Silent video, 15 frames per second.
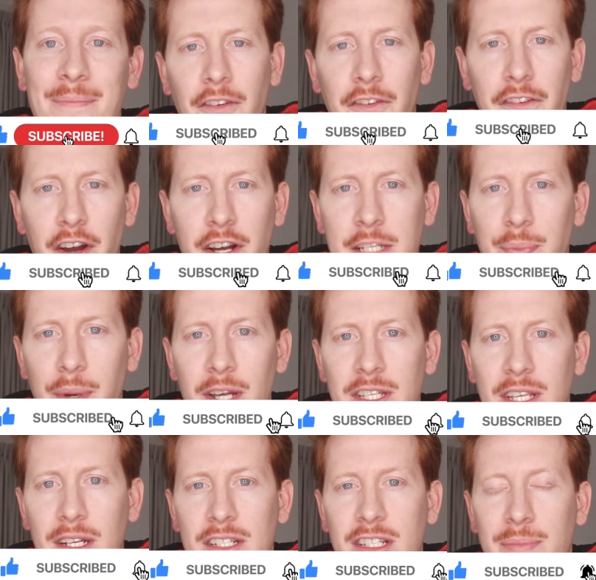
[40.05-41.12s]
The first
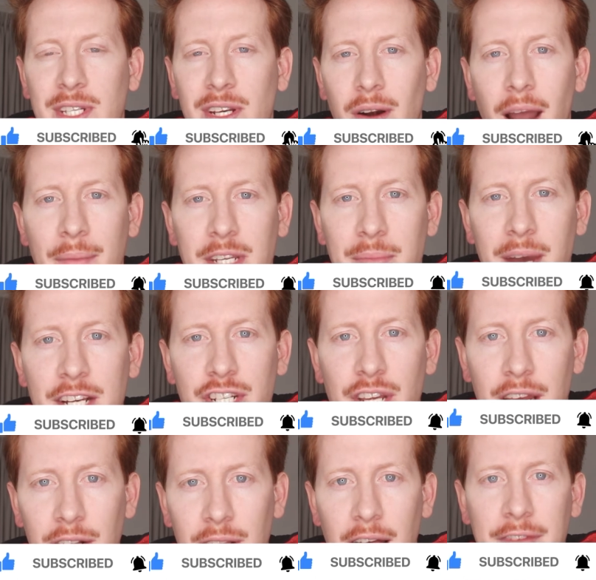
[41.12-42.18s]
person to subscribe to my
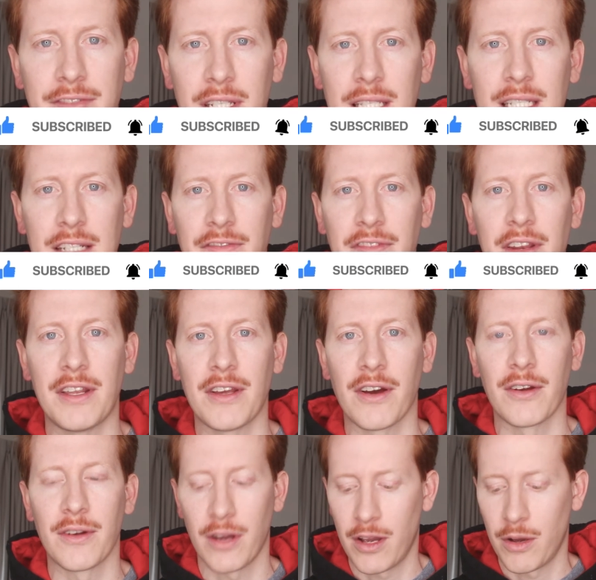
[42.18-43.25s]
channel after this
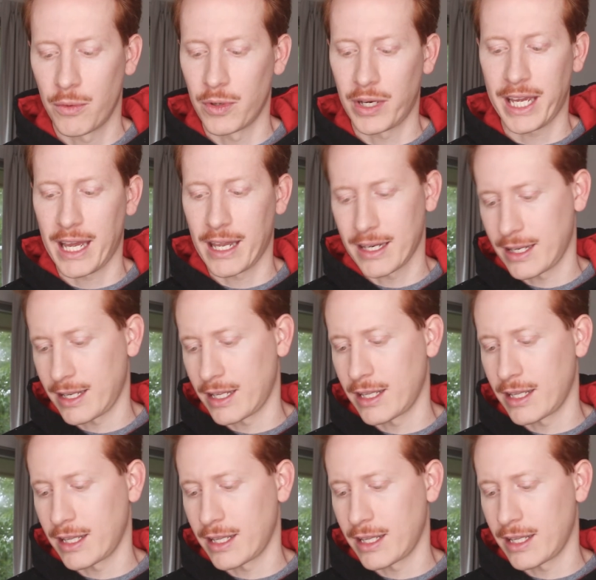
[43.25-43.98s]
video will get